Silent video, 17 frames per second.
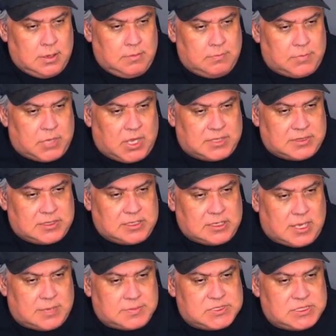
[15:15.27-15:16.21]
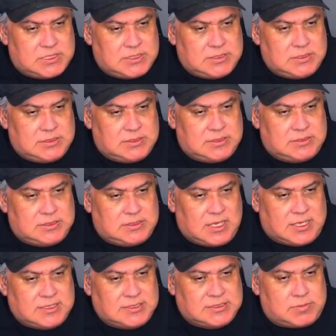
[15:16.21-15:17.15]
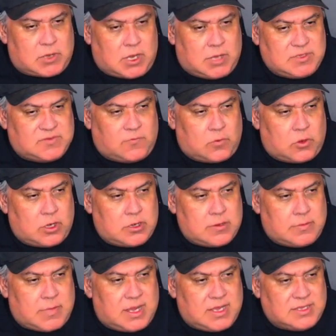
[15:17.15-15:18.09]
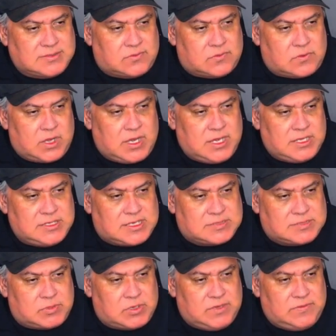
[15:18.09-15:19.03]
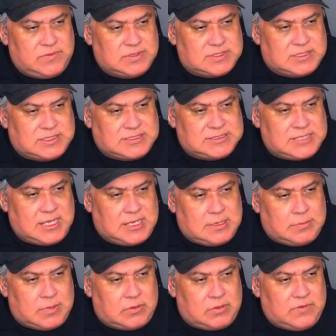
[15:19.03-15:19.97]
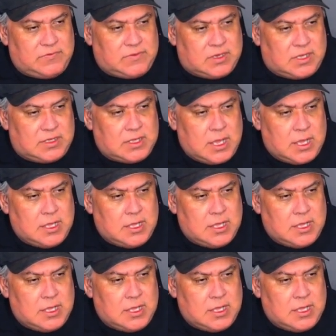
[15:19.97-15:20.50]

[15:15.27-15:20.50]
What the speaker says: but the option does promise 400 miles of range as previously stated by Rivian.